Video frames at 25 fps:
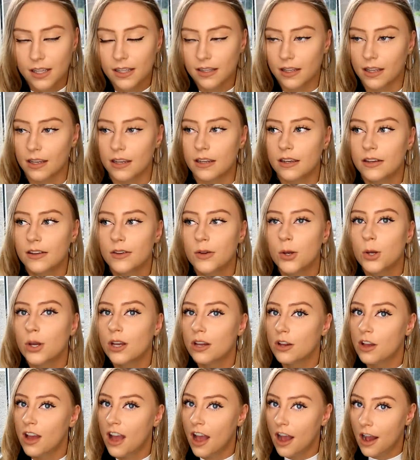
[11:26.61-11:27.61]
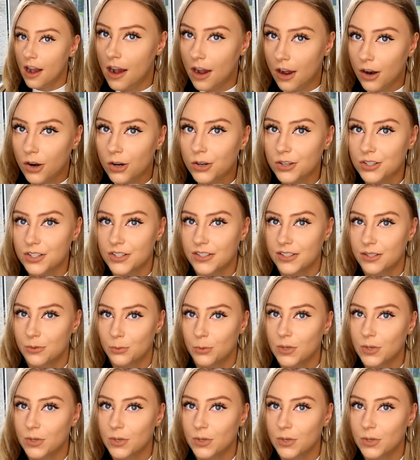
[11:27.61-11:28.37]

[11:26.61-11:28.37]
Like, harsh.